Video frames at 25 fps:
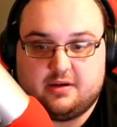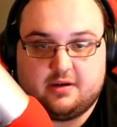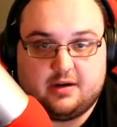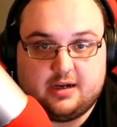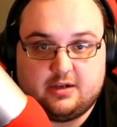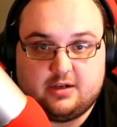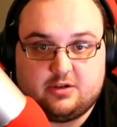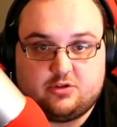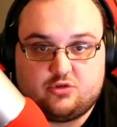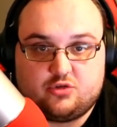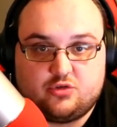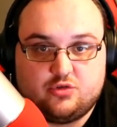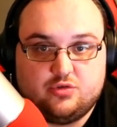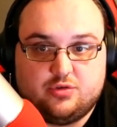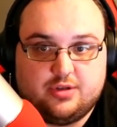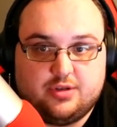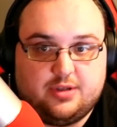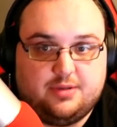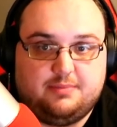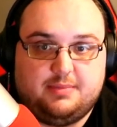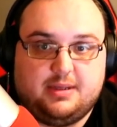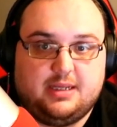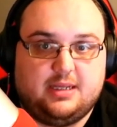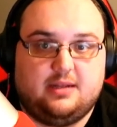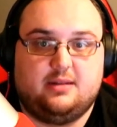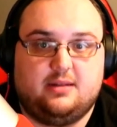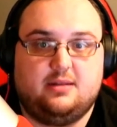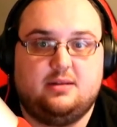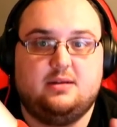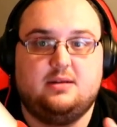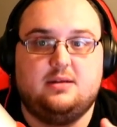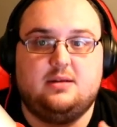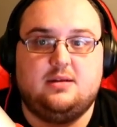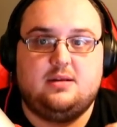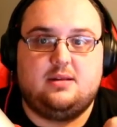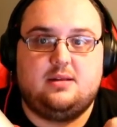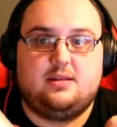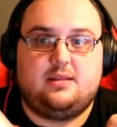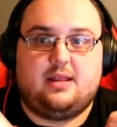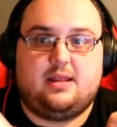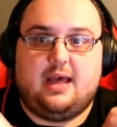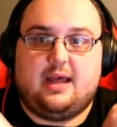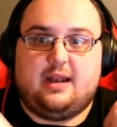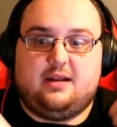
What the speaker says: I truly mean that